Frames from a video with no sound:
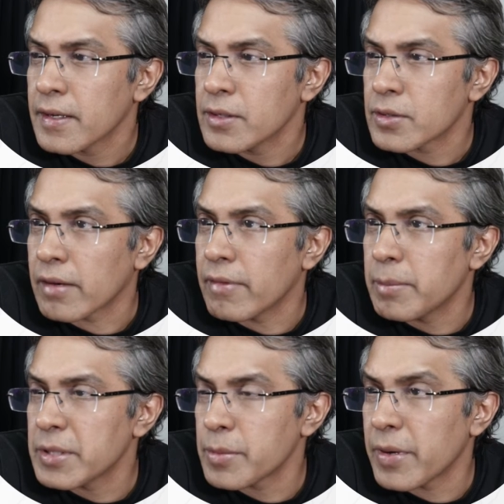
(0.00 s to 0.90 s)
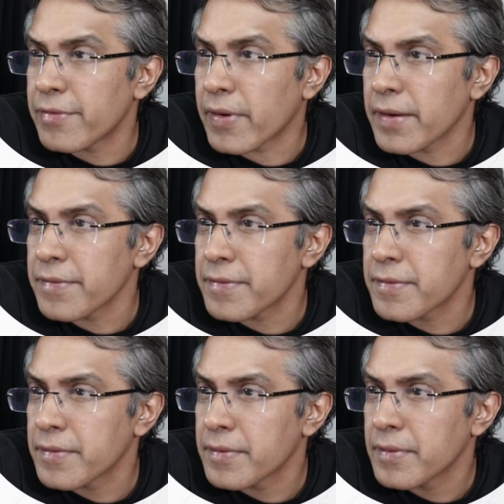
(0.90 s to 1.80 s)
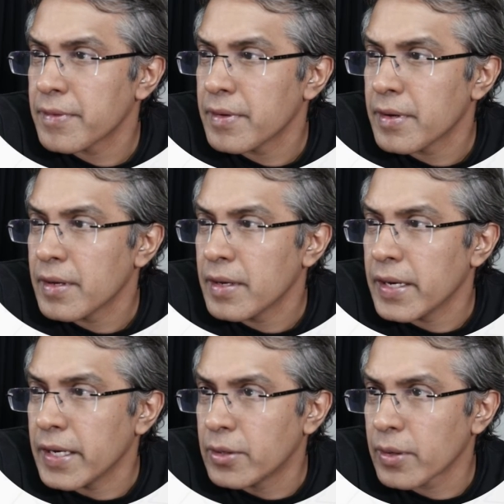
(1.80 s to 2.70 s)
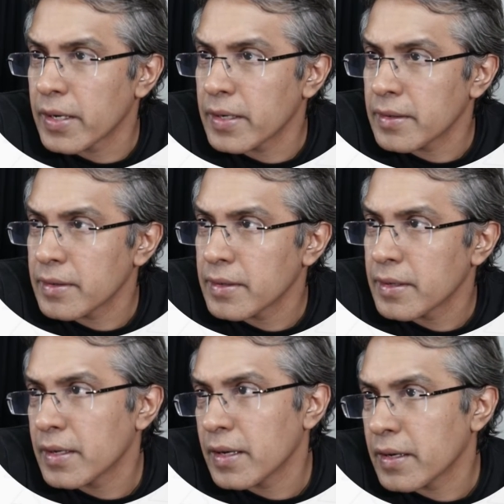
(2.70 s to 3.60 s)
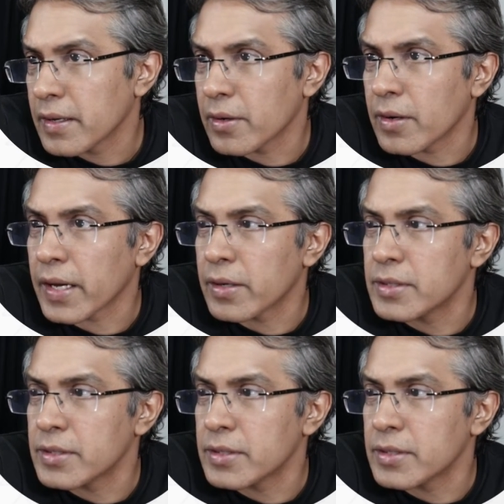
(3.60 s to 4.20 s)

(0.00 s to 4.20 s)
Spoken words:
So I went bishop a5. He took it. I could